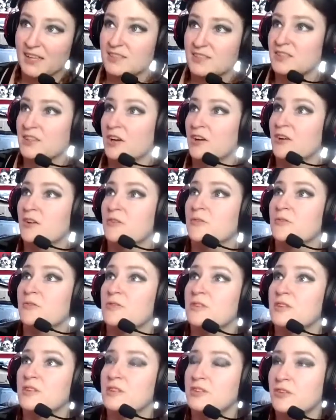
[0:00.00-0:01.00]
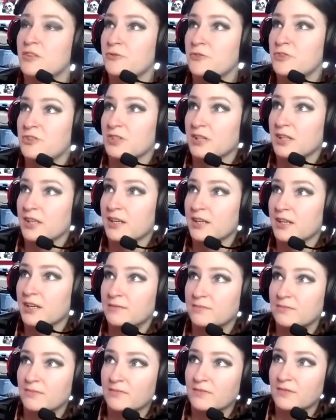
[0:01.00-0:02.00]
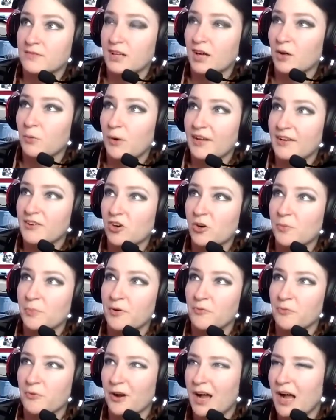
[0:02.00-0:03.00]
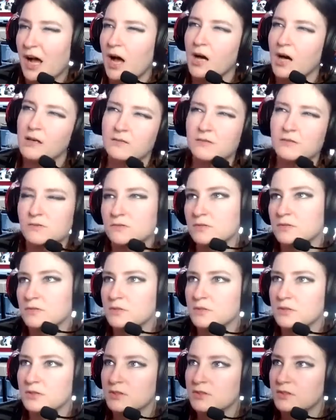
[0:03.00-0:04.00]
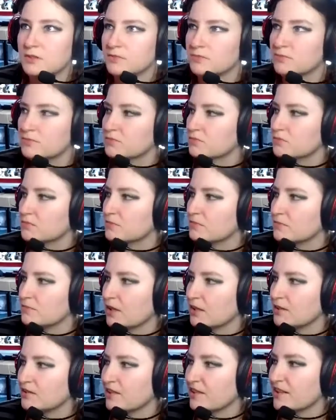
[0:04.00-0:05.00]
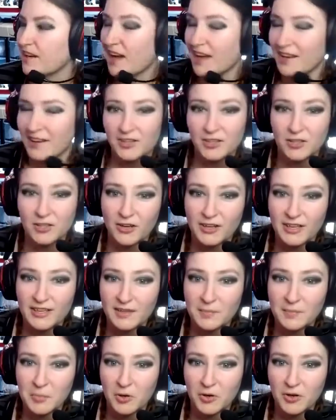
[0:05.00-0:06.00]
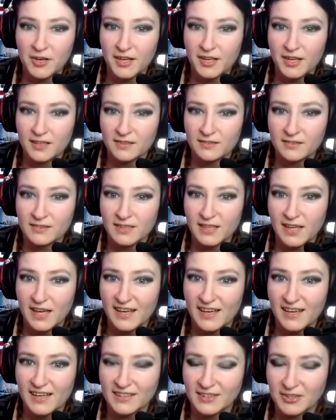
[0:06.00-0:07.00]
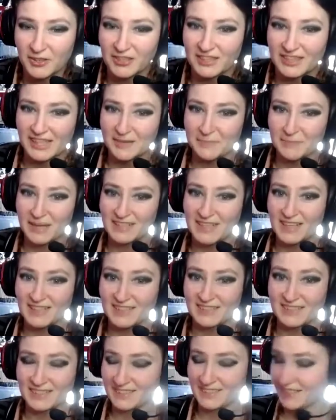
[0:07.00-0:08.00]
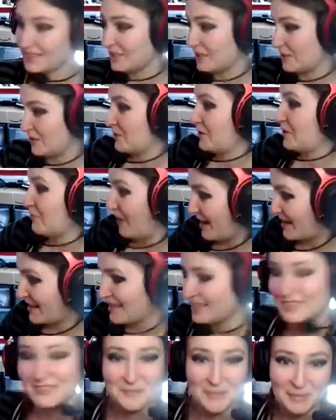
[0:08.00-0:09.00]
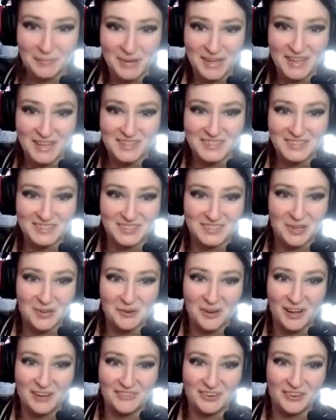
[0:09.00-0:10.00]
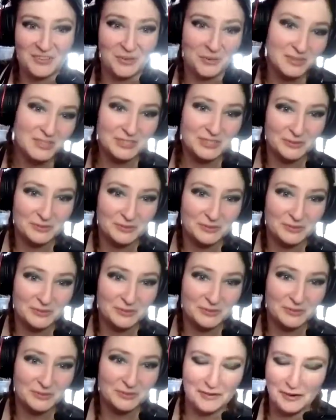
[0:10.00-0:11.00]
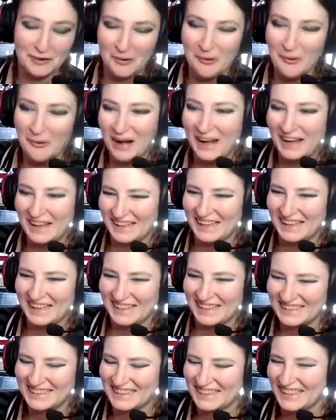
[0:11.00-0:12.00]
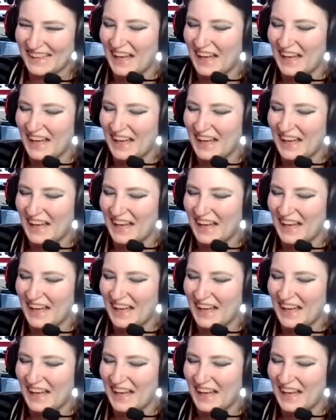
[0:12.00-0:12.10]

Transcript: so usually I'll wake up around, I'll say 9 o'clock in the morning. Luckily, my desk is like literally right next to my bed, so I've got no excuse to be late for work.